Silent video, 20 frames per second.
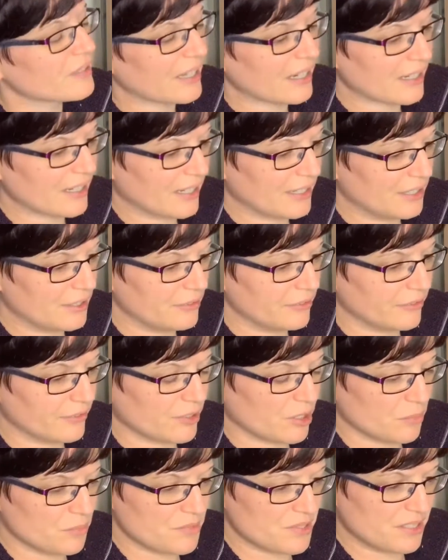that kind of
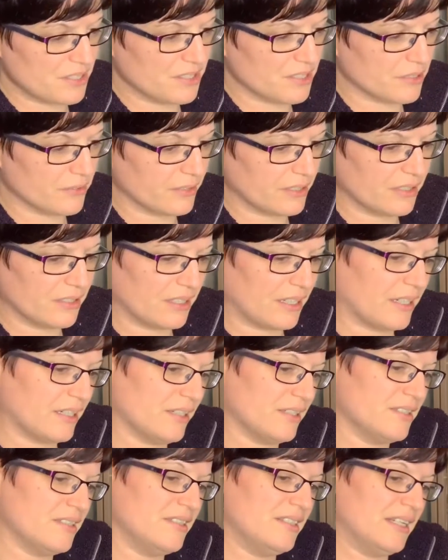comes into it, the kind
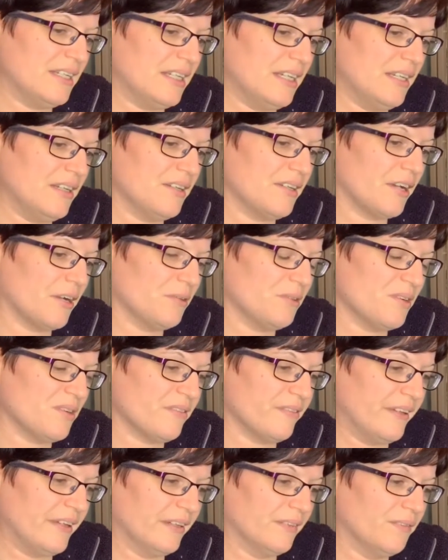of sticky coat
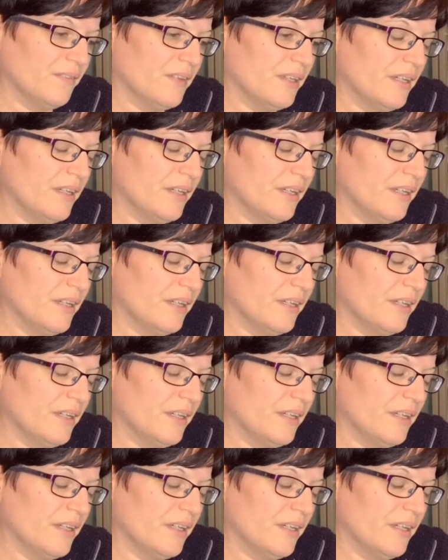feel.